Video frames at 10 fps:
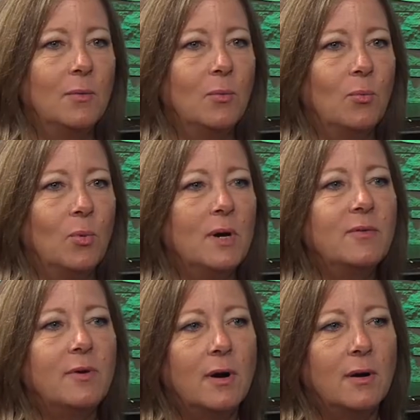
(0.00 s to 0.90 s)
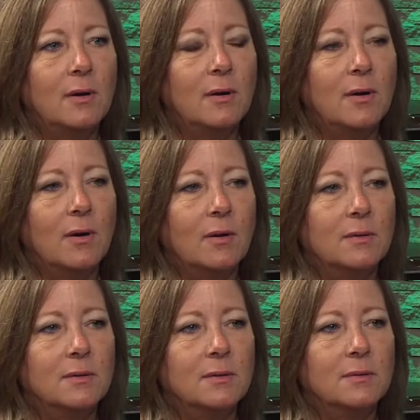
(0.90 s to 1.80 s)
One of our, our
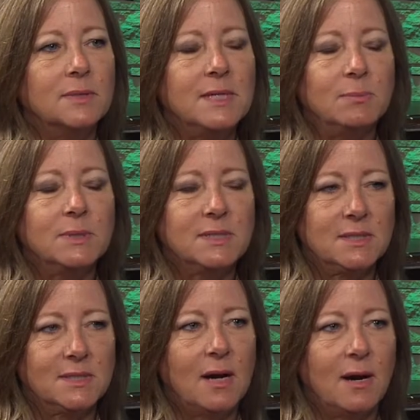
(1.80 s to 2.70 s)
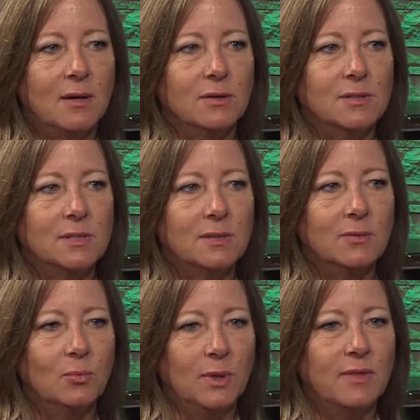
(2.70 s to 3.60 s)
deepest desires
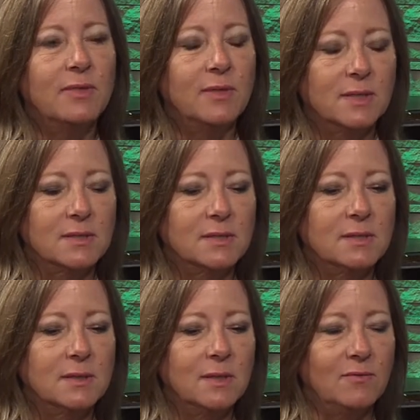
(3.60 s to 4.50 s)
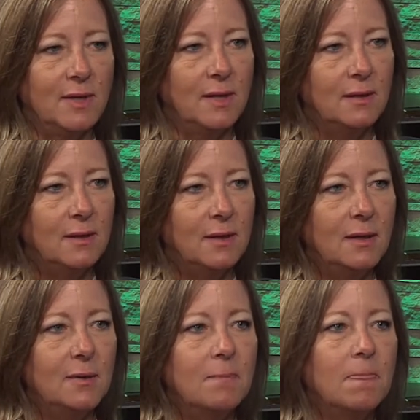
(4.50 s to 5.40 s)
with this event
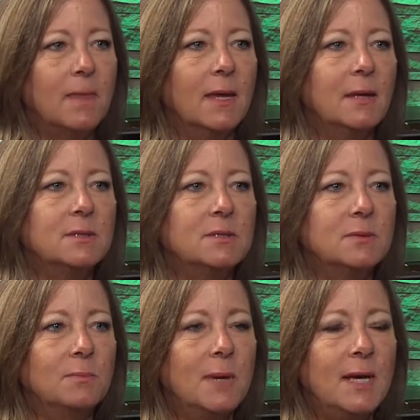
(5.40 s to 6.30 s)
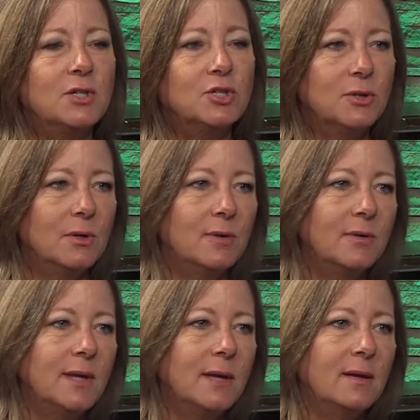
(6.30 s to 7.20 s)
is to make sure
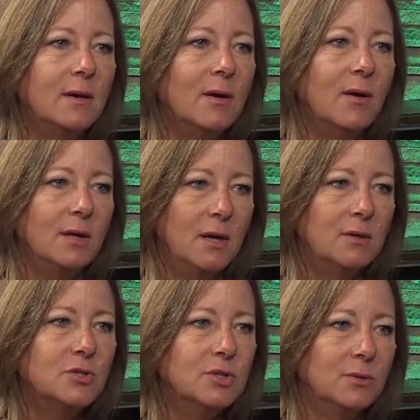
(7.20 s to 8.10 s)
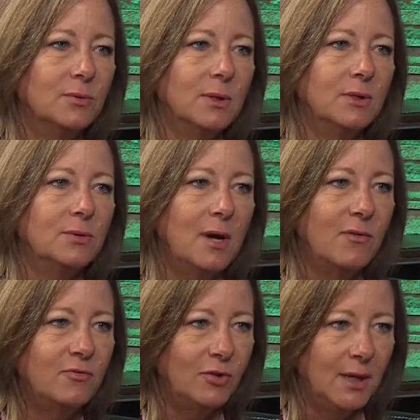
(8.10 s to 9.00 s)
that our young children do not
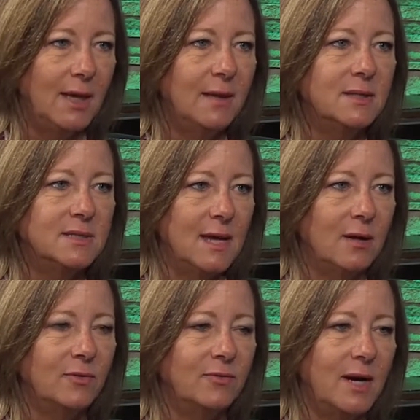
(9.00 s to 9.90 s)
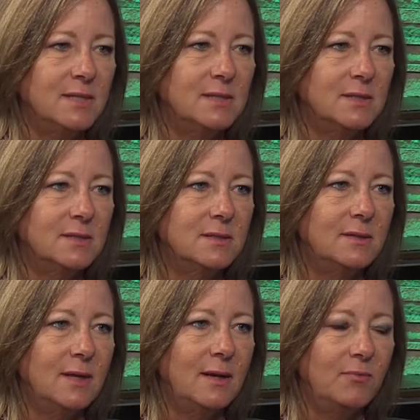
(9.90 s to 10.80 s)
forget the sacrifices
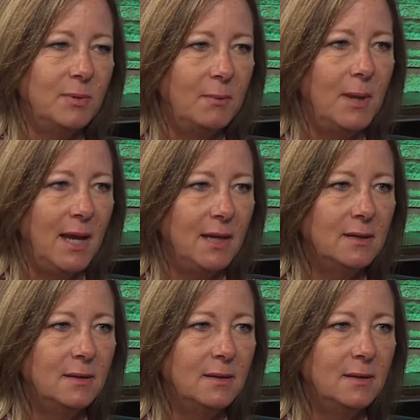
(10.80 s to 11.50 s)
that have been made.